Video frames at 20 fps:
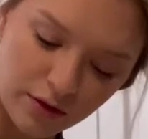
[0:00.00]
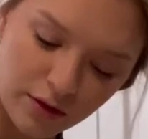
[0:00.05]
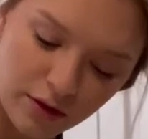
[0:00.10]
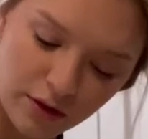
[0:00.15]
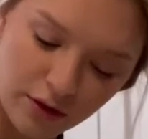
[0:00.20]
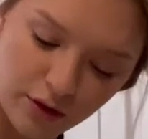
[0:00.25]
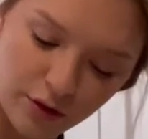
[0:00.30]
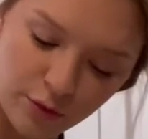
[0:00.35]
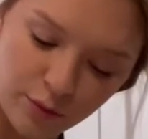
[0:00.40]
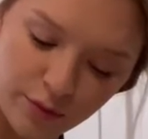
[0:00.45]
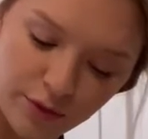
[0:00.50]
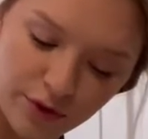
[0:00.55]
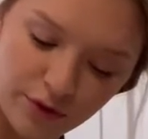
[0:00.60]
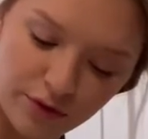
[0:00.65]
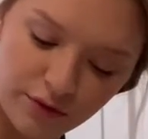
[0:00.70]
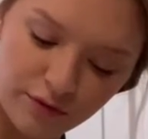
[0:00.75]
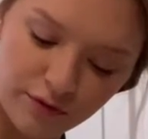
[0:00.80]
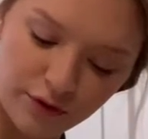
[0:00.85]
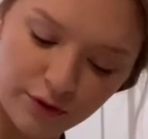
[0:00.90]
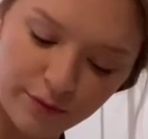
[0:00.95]
Oh,
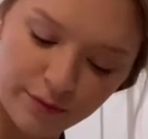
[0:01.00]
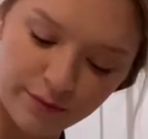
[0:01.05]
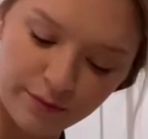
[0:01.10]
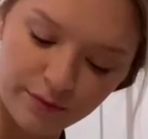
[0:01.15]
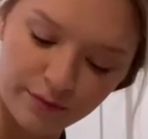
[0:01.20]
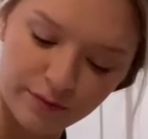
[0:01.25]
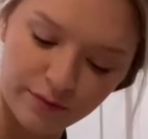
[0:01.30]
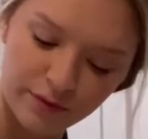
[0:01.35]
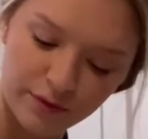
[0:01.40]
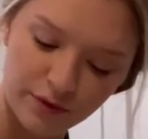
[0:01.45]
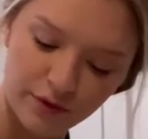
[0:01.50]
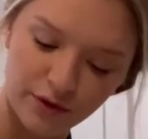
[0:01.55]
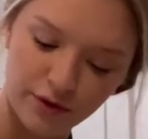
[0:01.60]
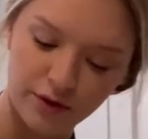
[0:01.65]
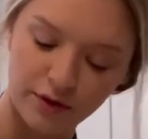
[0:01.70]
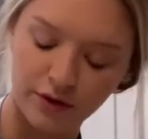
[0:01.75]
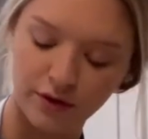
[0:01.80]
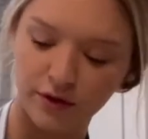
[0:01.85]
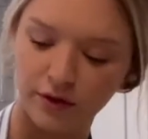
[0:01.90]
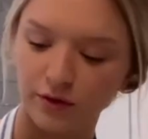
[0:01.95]
beautiful.
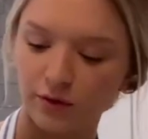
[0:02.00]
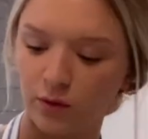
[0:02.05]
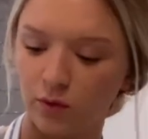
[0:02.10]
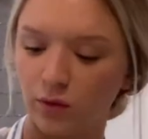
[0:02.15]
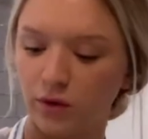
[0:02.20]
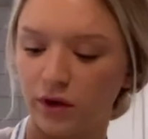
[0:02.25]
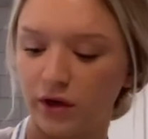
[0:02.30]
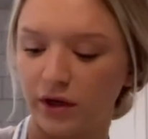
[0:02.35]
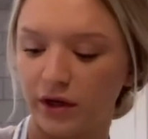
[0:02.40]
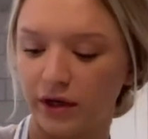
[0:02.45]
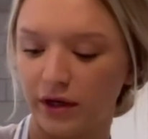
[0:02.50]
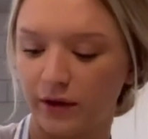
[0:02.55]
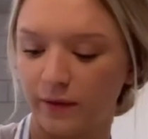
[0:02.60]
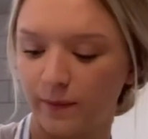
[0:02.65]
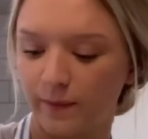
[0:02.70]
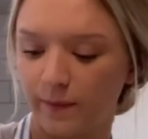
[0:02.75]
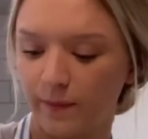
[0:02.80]
Okay.